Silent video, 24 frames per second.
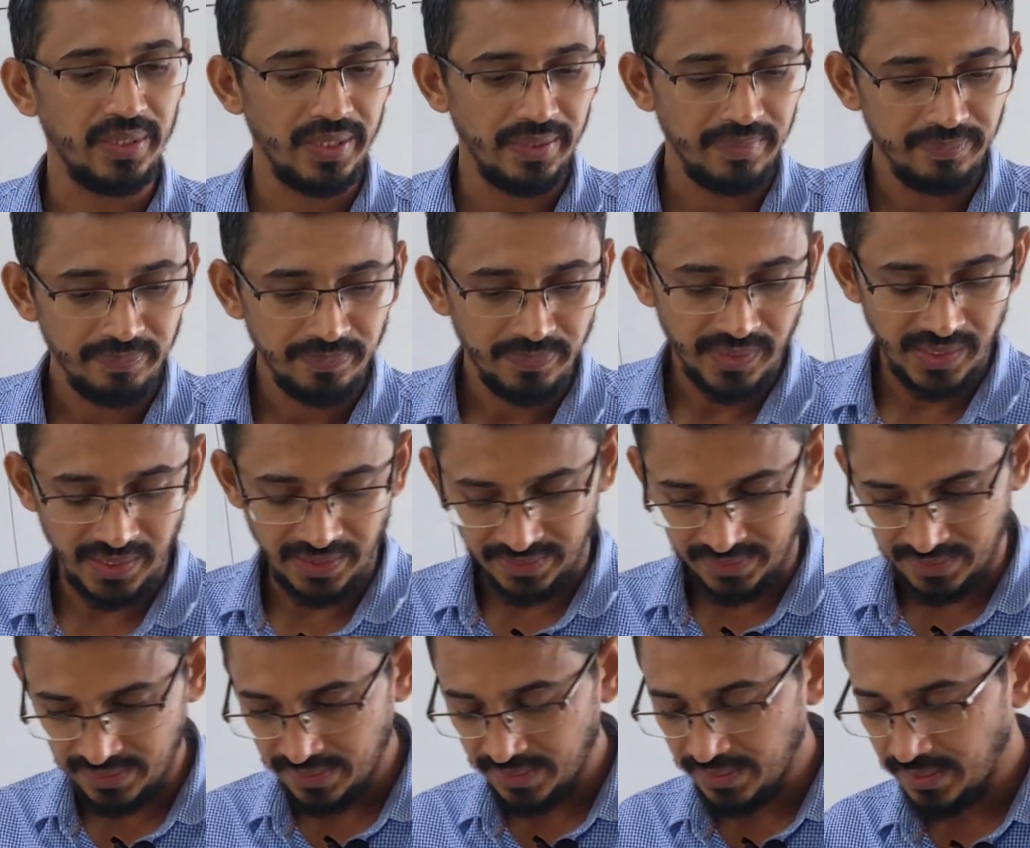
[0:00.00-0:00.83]
Okay,
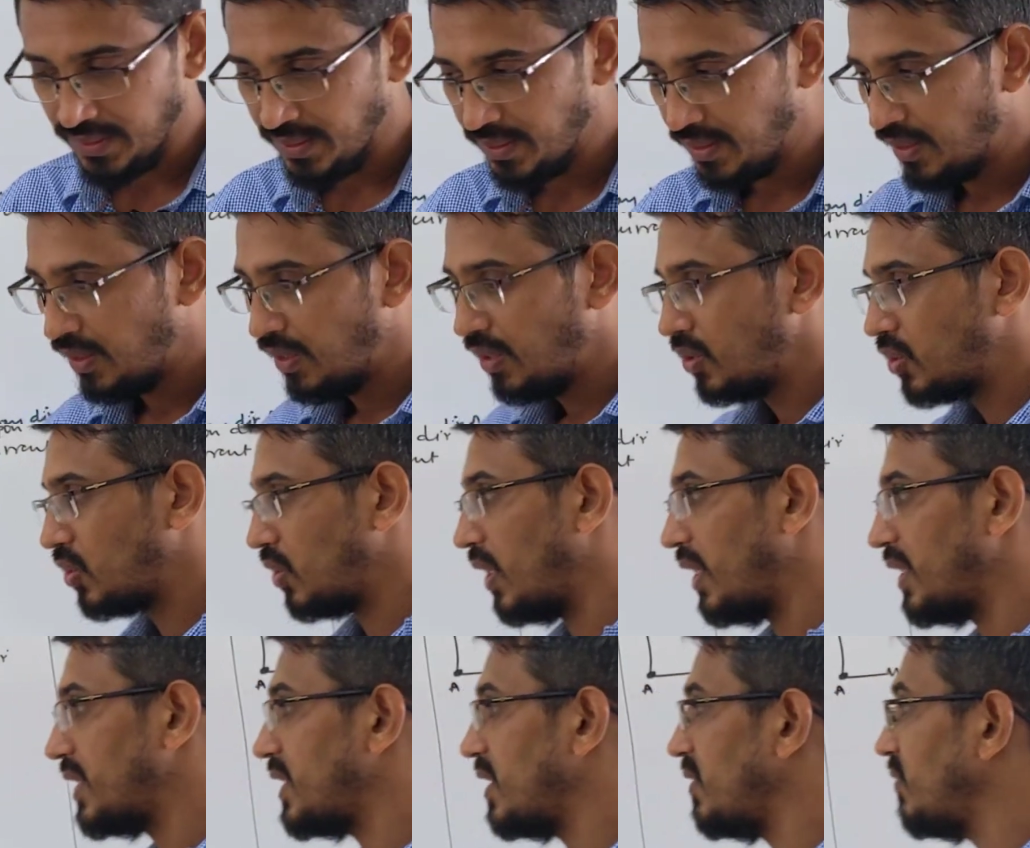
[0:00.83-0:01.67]
yes.
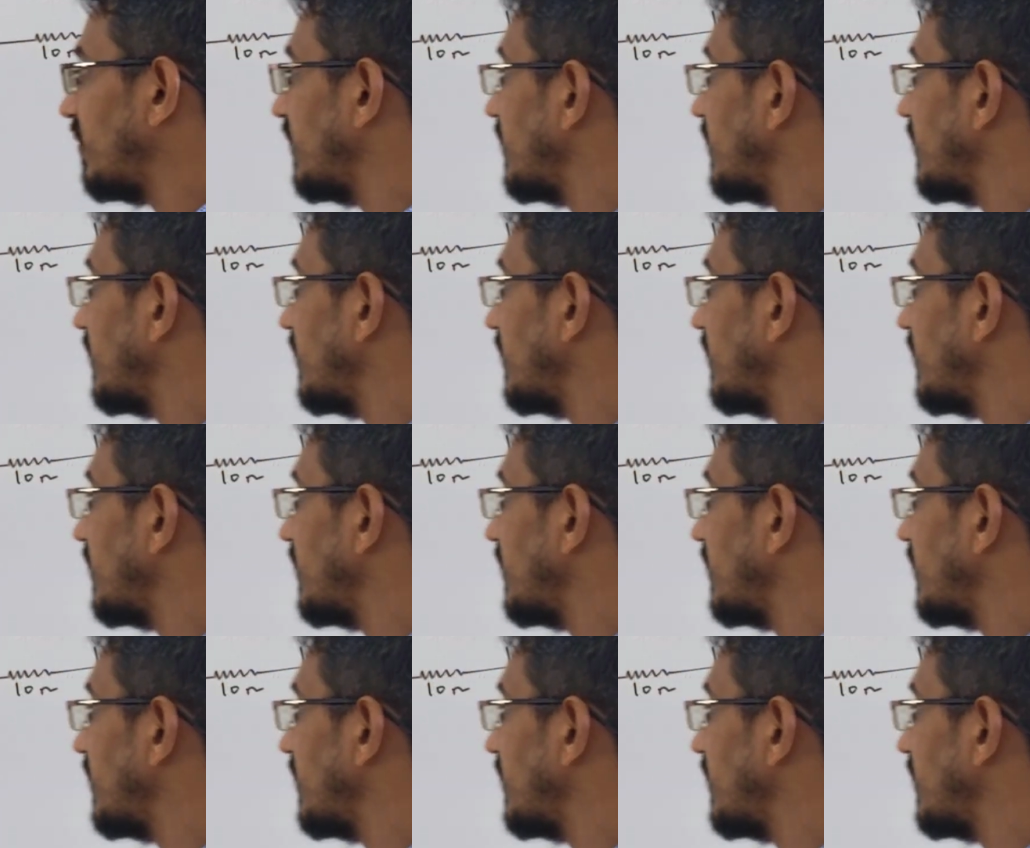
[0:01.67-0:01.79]
So let's see